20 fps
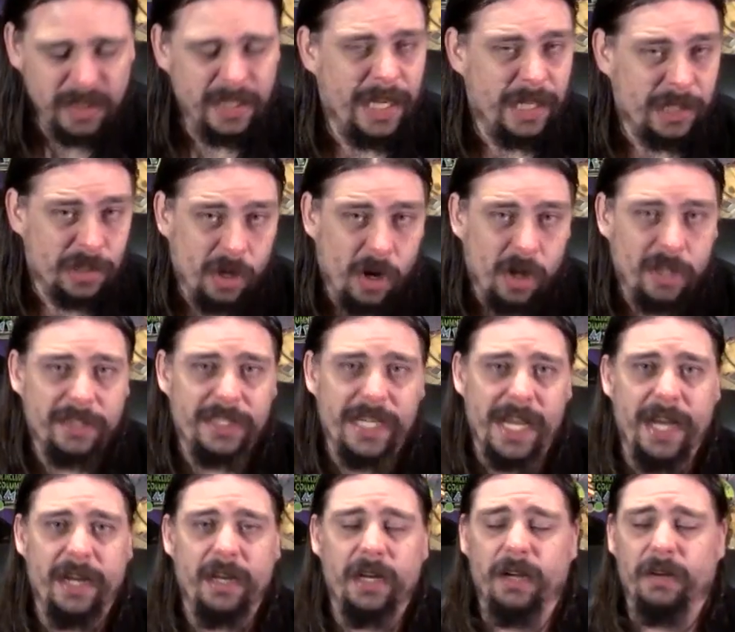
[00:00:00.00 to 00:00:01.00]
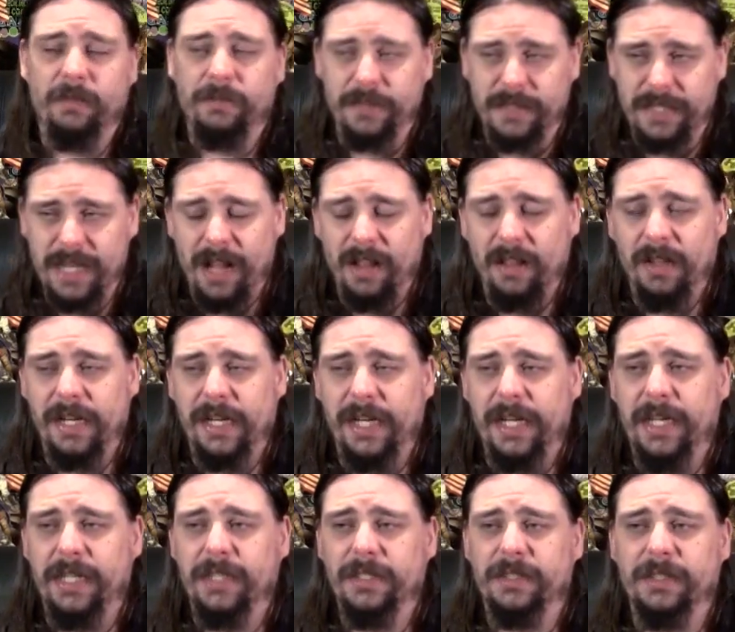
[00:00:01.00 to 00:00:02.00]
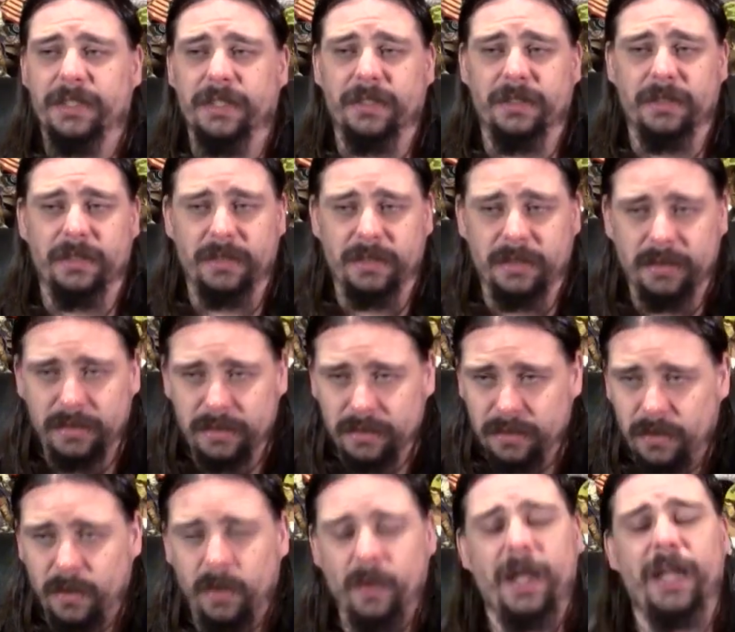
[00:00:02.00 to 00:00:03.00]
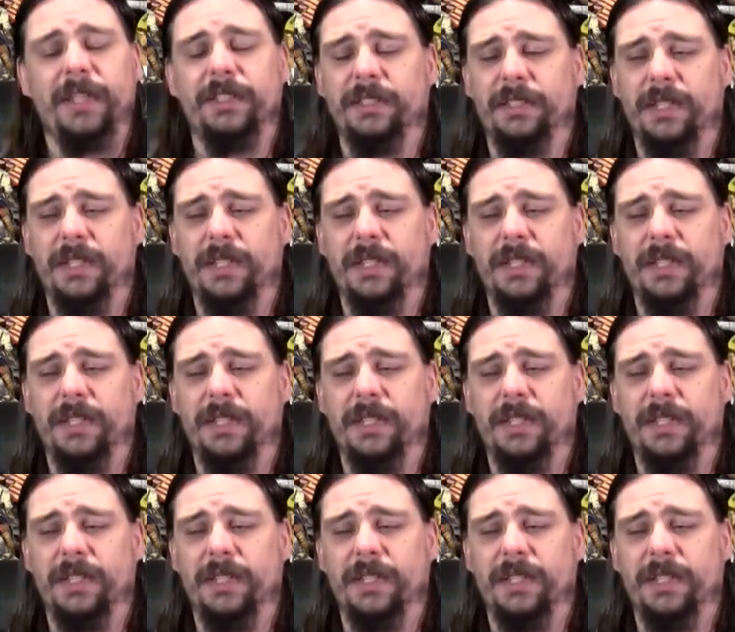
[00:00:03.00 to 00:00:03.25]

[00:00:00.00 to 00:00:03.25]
and content and fatalities and all that